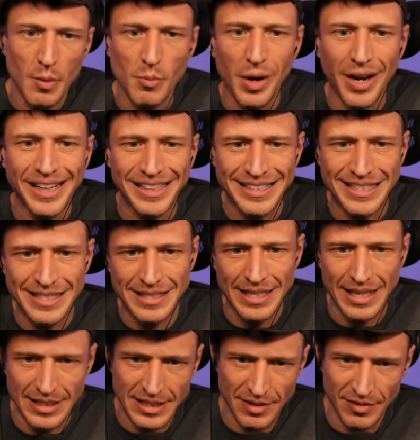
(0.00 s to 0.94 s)
by
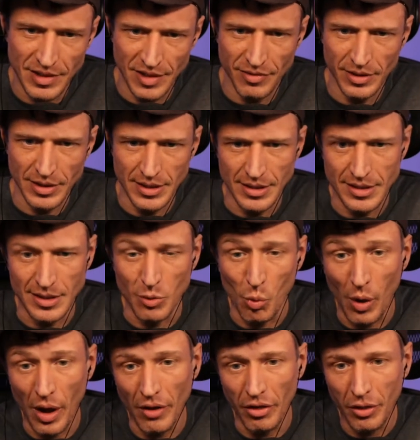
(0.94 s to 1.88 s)
extensive differences
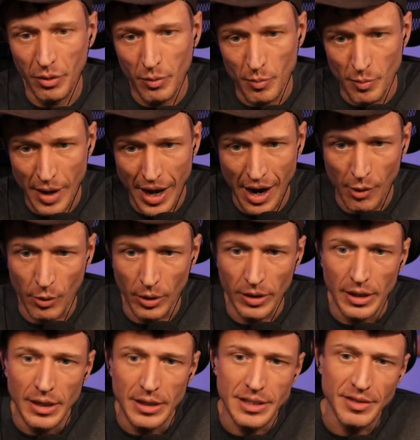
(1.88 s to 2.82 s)
in wealth and power,